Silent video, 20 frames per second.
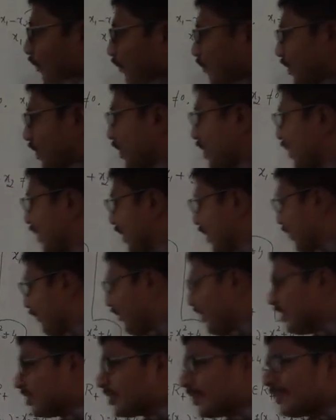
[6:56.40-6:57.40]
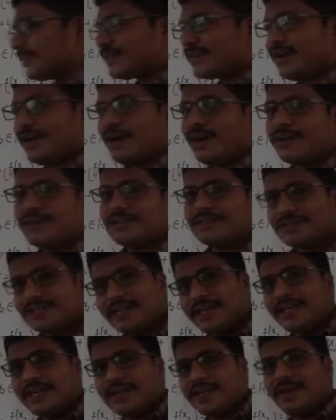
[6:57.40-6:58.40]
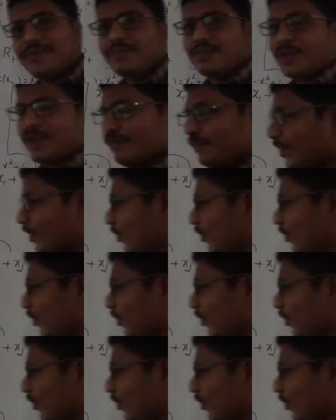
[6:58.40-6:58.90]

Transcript: of the equations are there, we